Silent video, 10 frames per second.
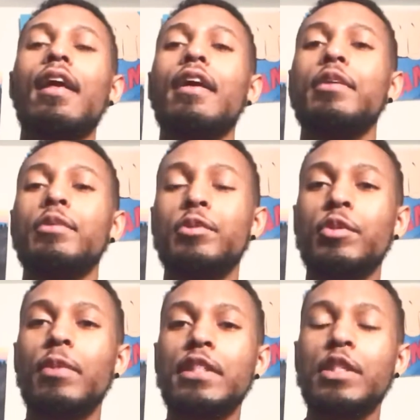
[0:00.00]
Hey
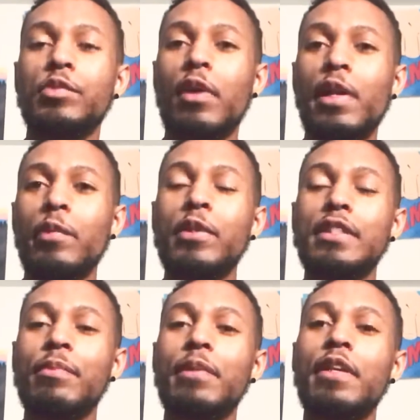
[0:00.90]
YouTube, this is Ronnie
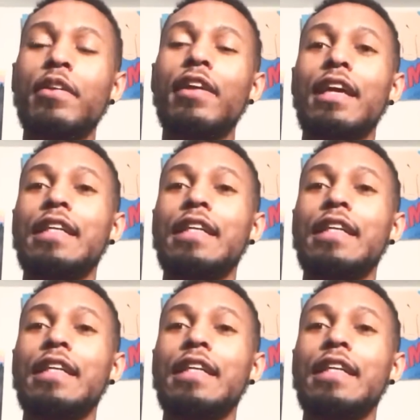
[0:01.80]
Wisdom here.